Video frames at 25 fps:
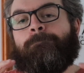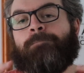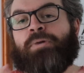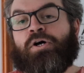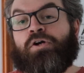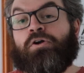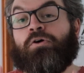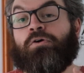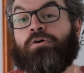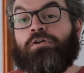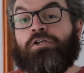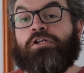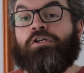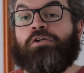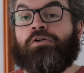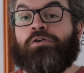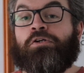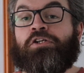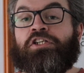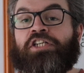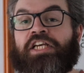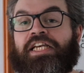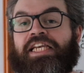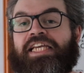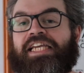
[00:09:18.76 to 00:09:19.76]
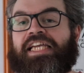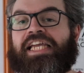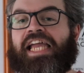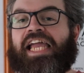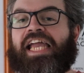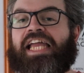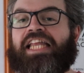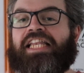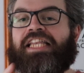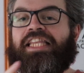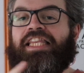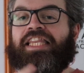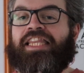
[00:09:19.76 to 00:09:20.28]
But unusually
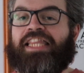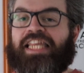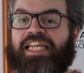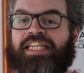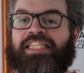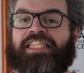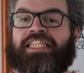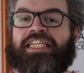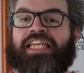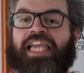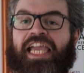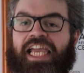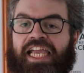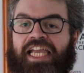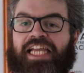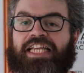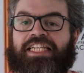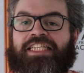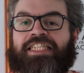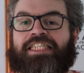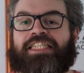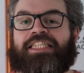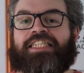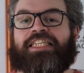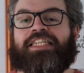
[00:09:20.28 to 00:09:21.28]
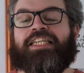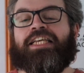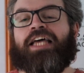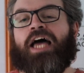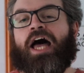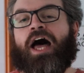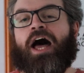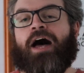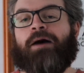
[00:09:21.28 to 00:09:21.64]
in this case,